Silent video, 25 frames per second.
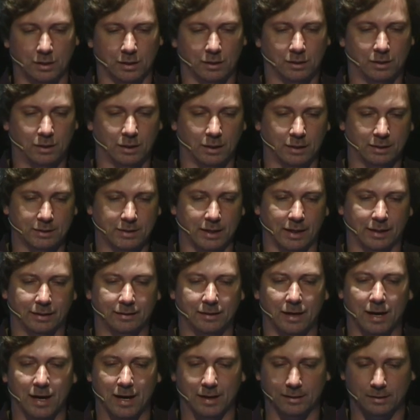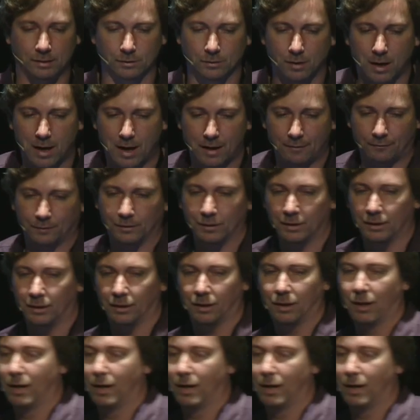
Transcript: and things like that. You have the